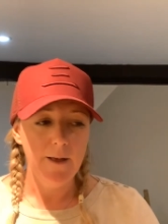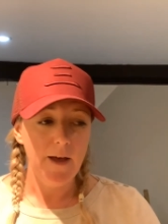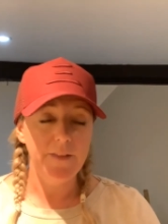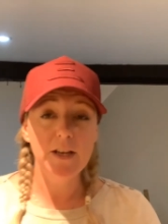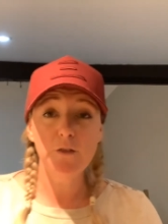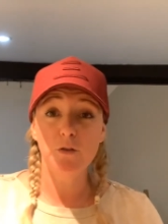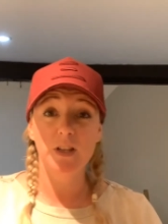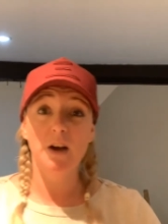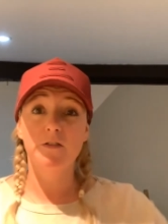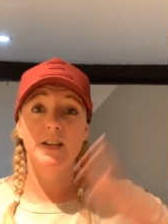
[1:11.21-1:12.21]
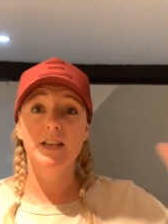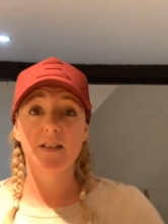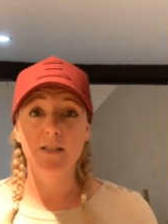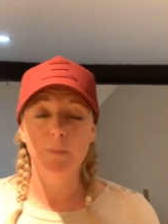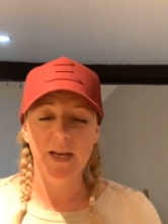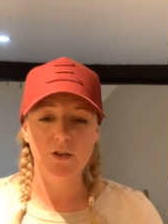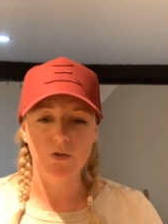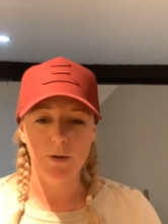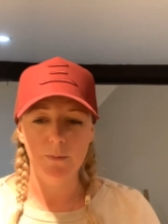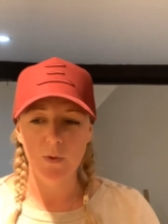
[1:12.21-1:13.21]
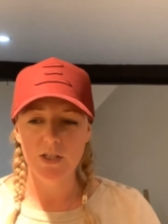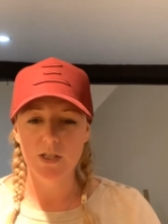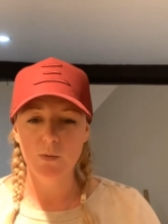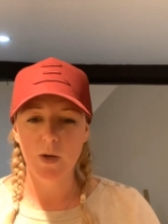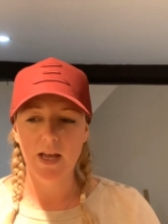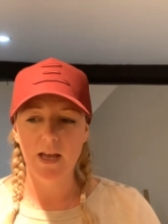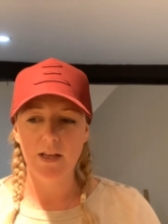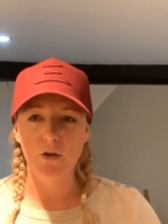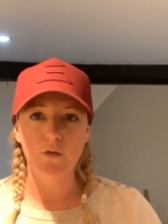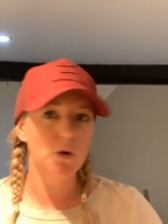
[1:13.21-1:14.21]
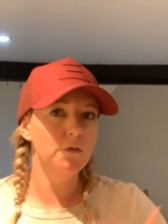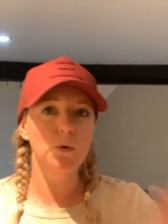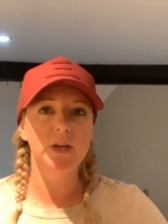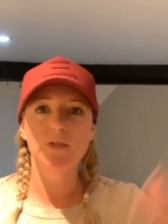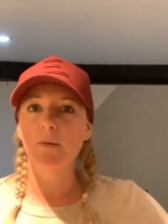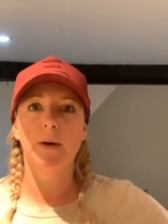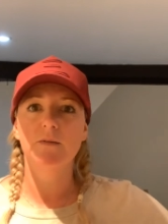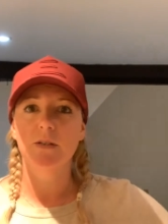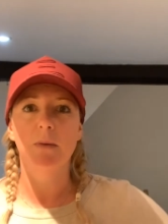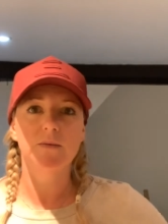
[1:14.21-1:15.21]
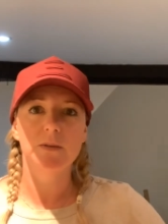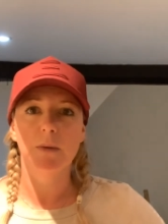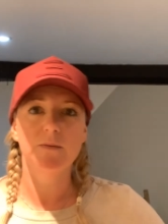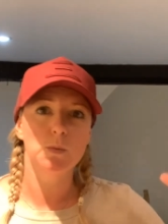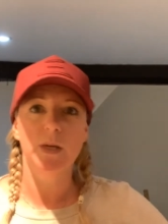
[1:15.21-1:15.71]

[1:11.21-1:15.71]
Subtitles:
And then you've got the other end of the spectrum, which is where you've got voids for months and months and months,